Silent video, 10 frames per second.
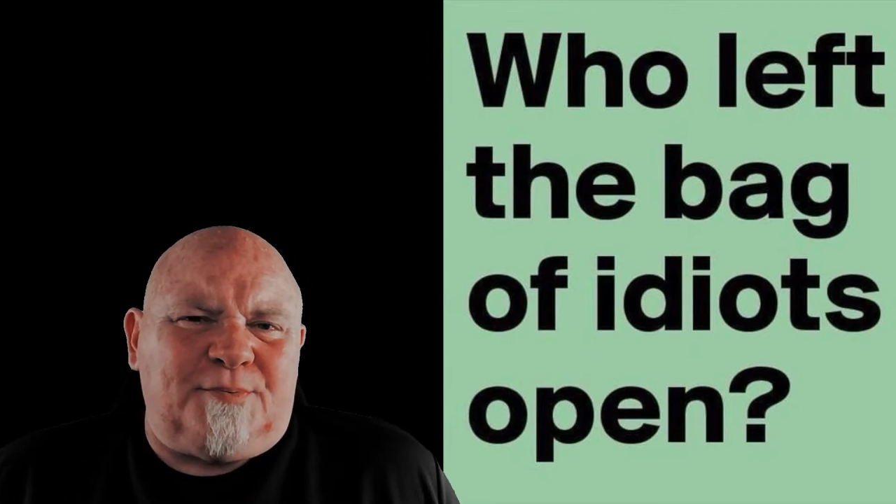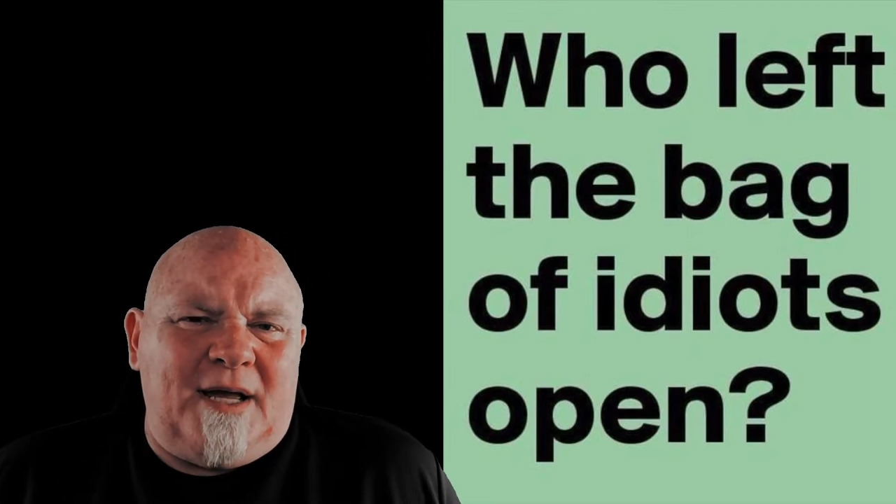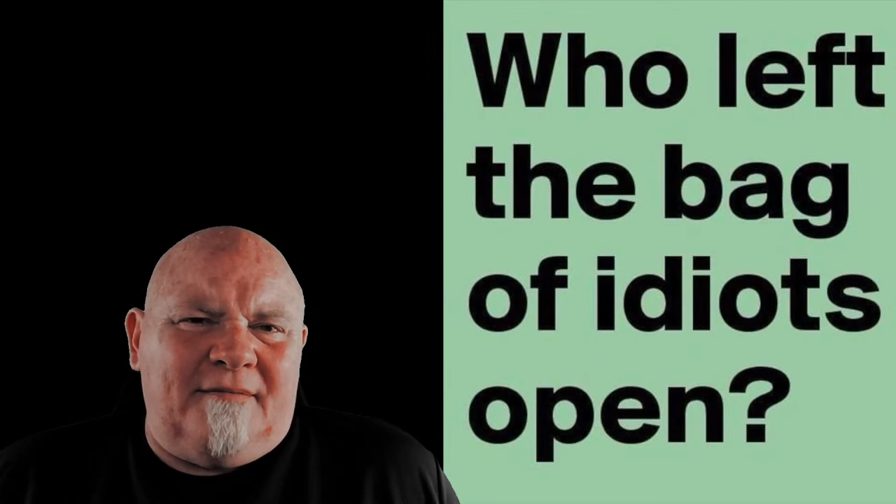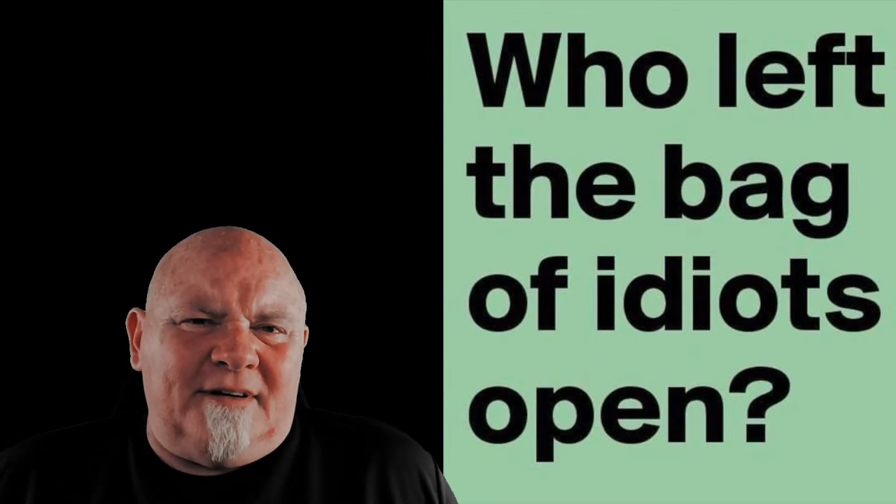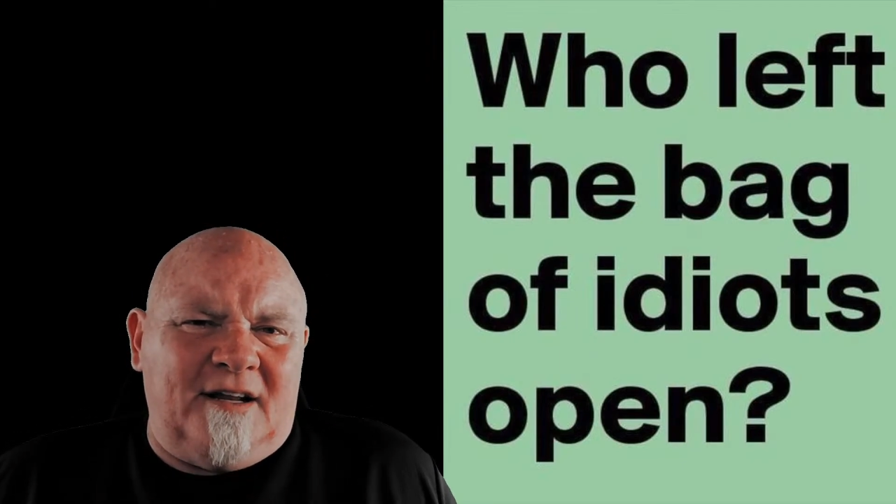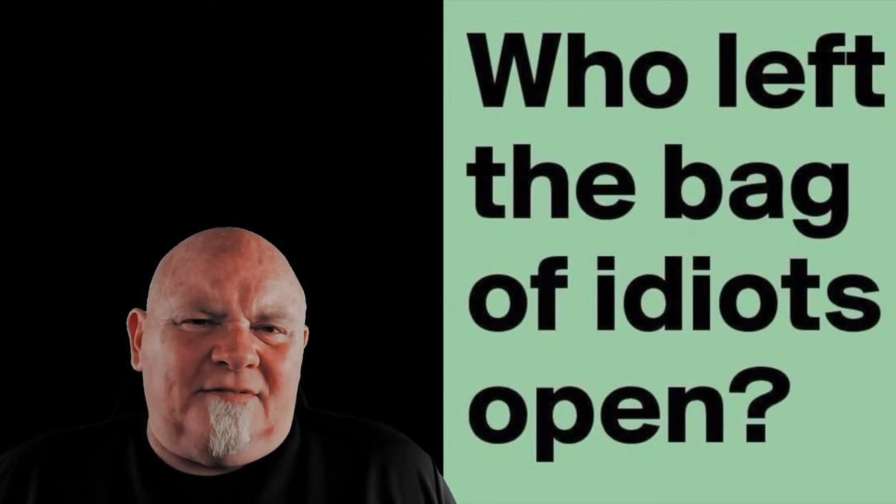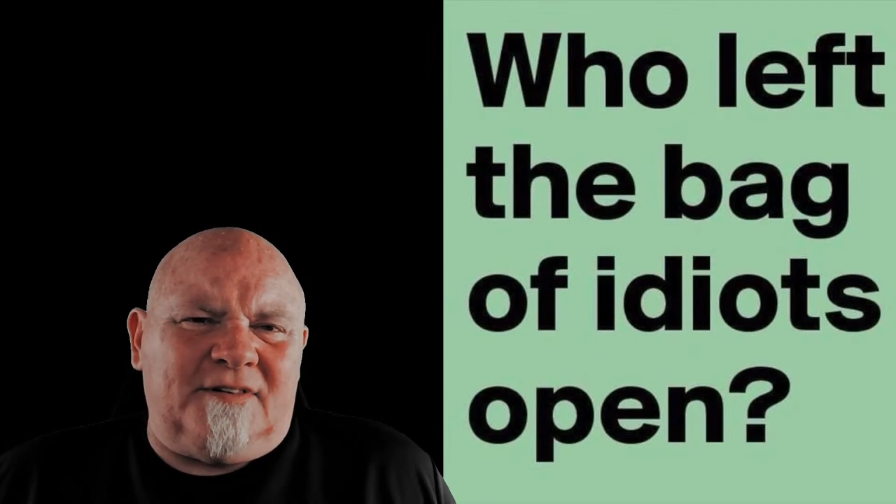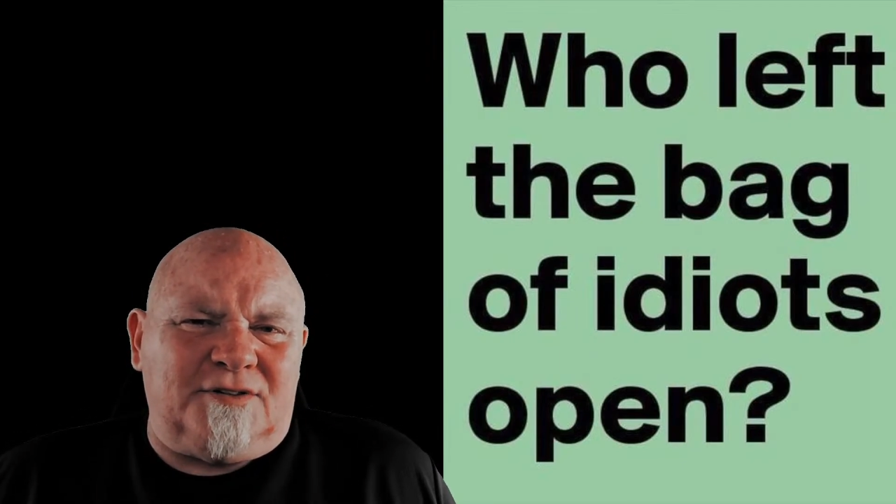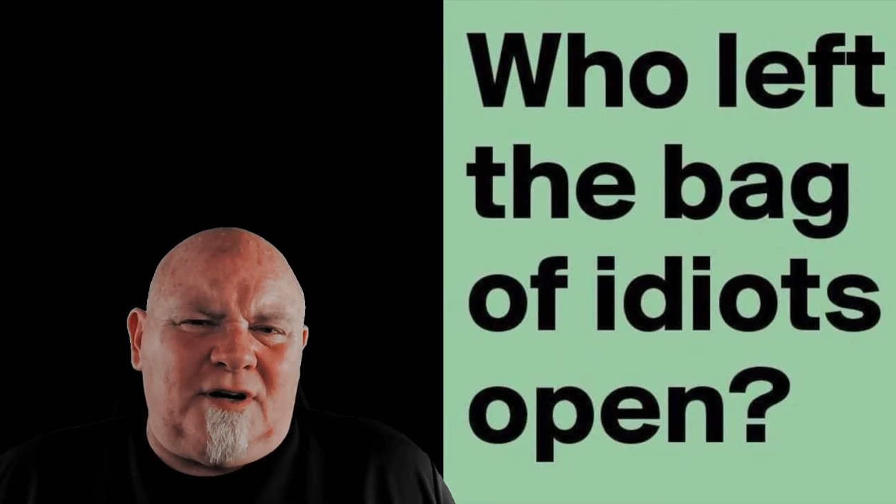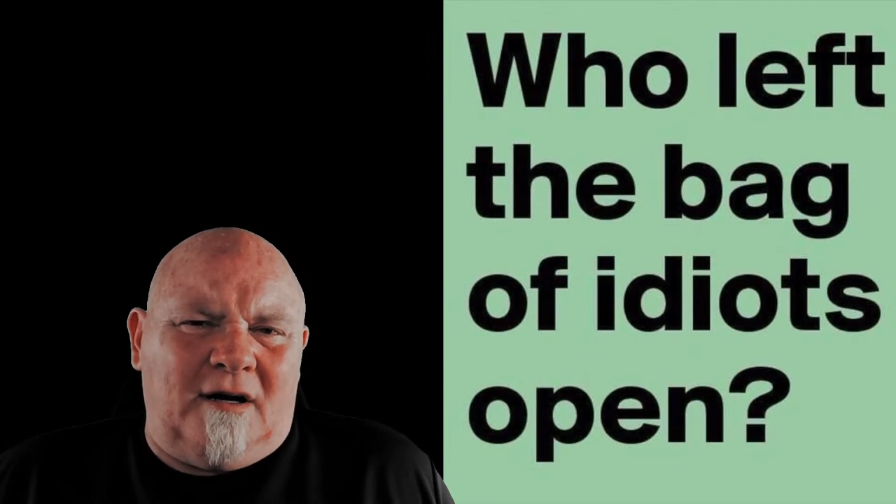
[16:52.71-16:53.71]
We have enough
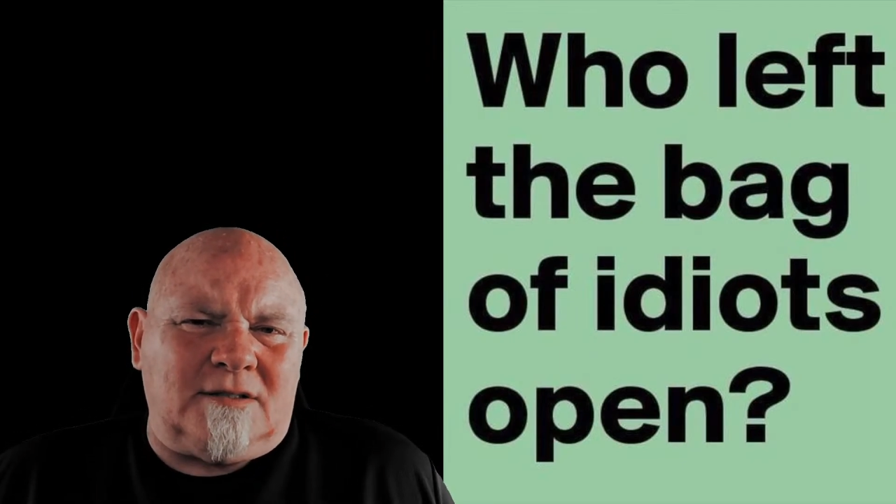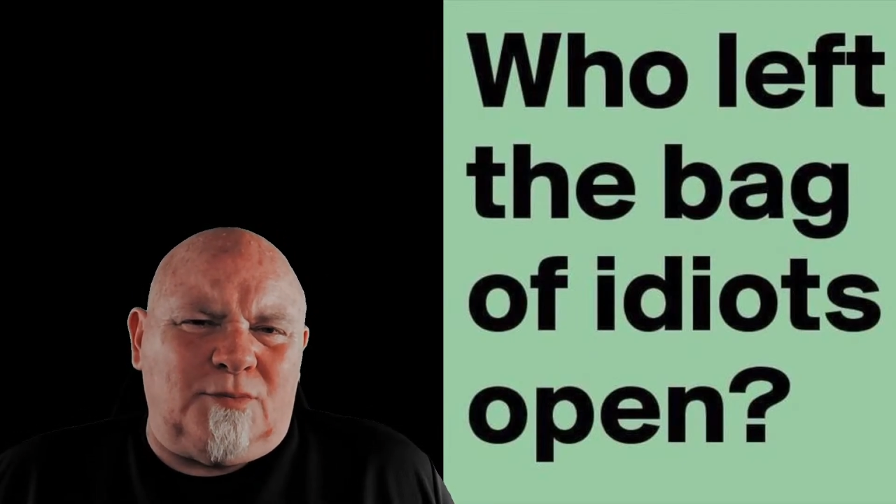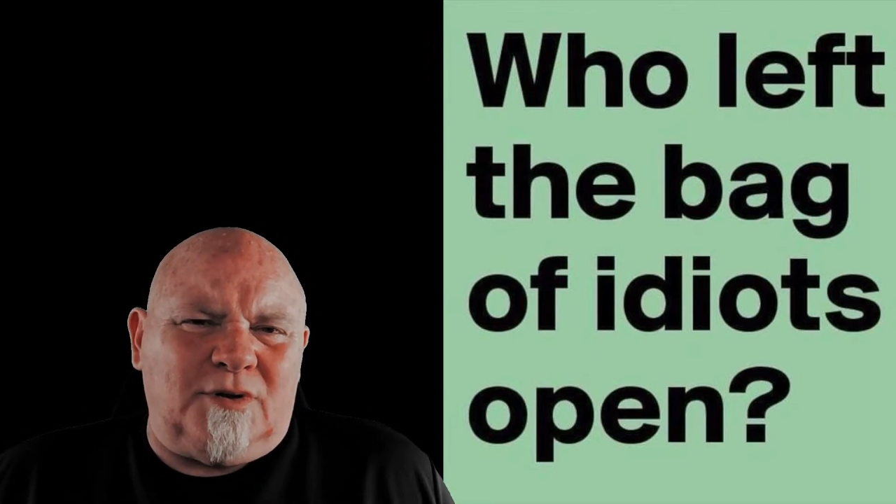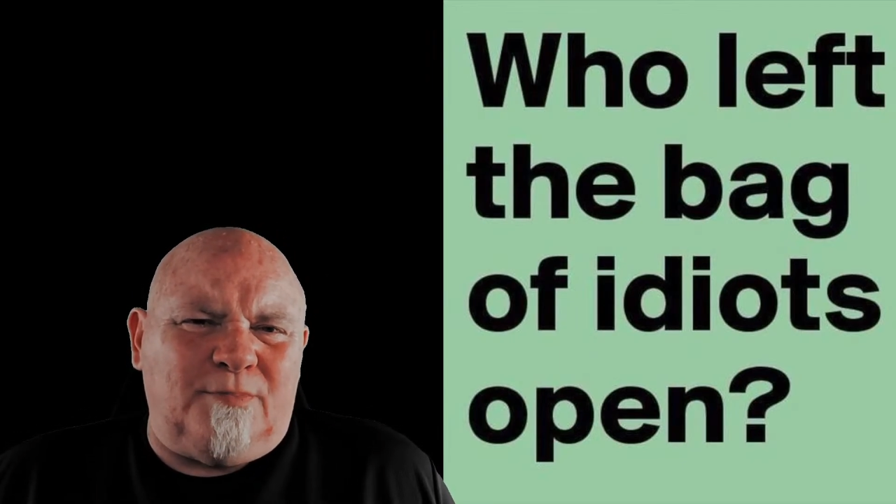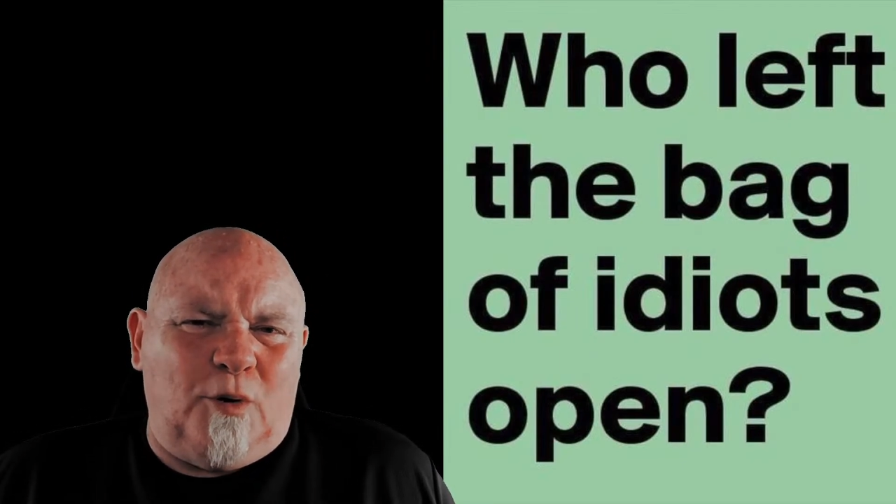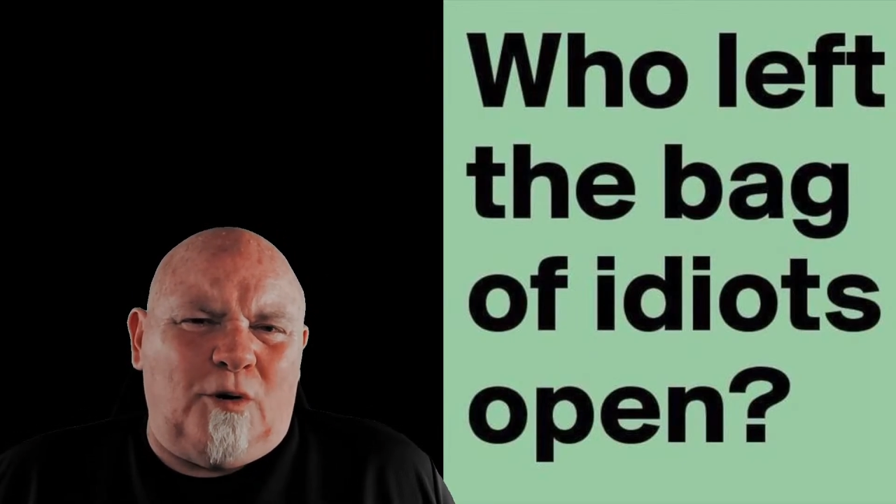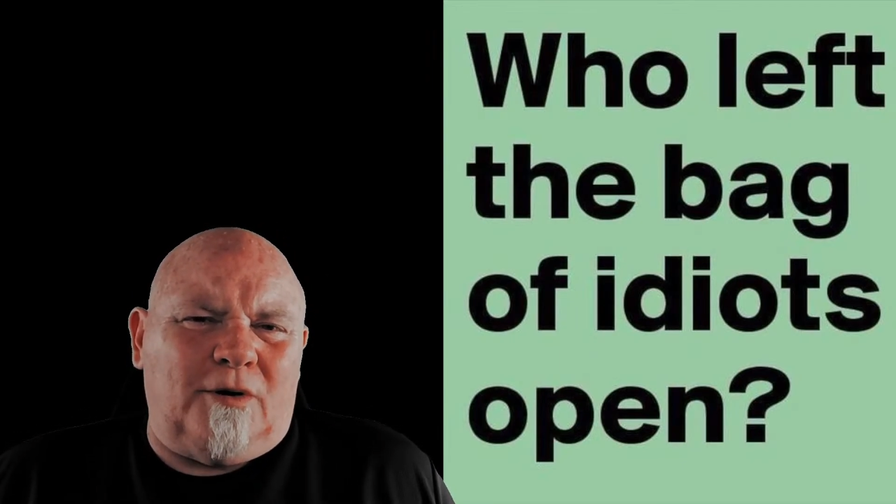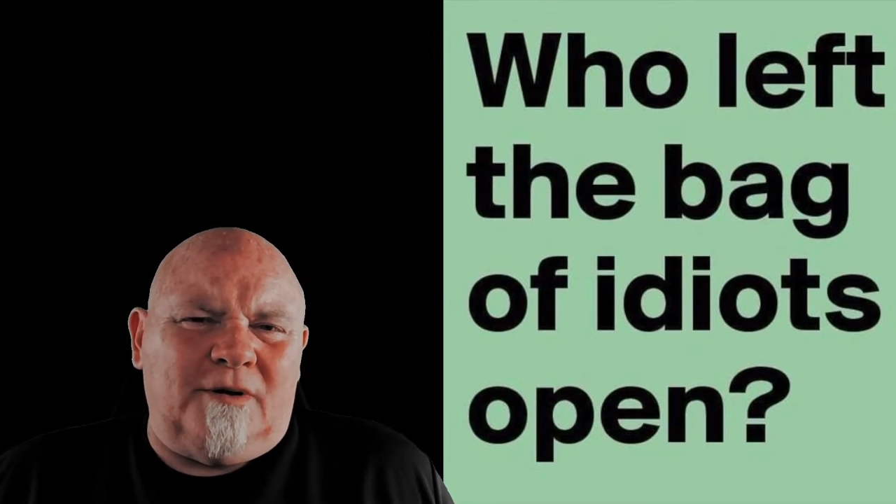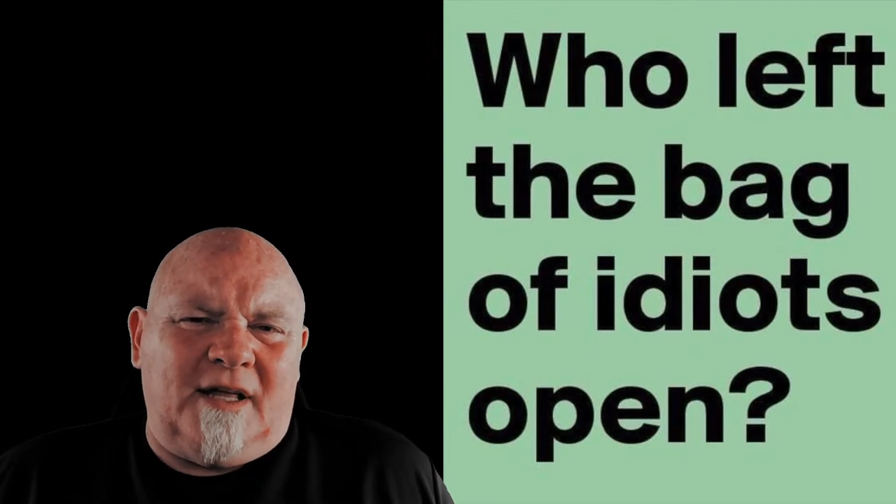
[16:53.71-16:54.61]
to charge him with murder.